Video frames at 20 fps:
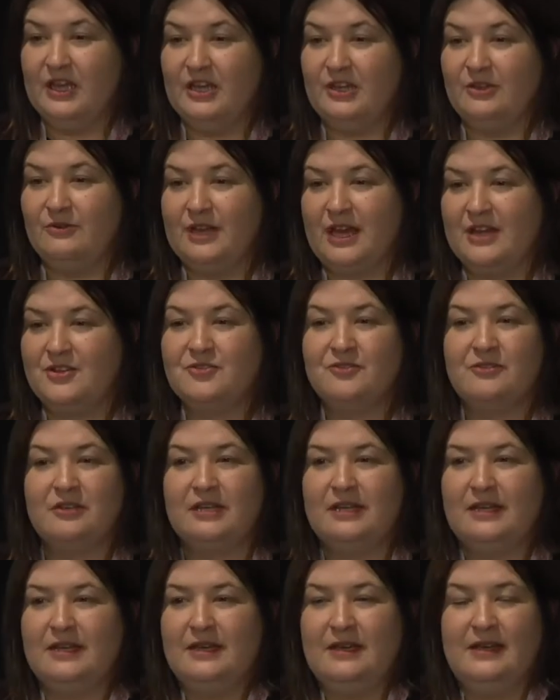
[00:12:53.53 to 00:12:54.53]
You
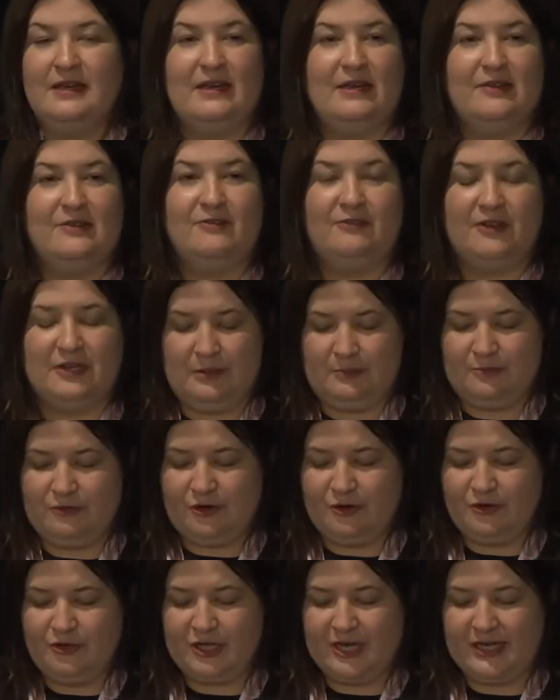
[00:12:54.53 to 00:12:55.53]
naturally, as a funded
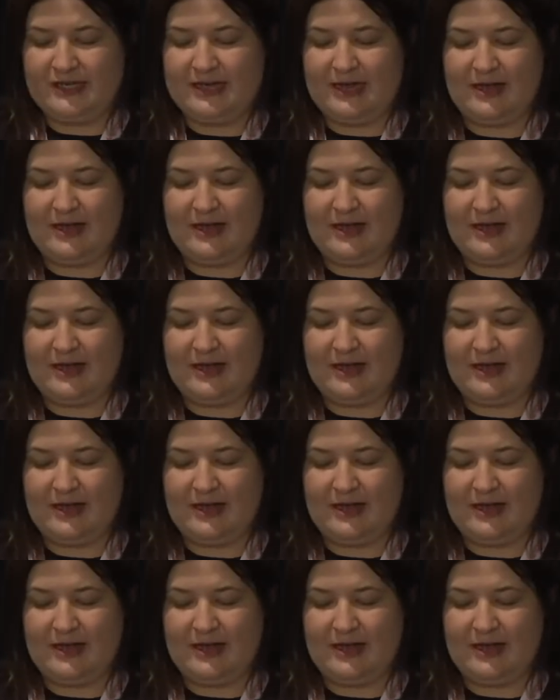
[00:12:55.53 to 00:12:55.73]
project,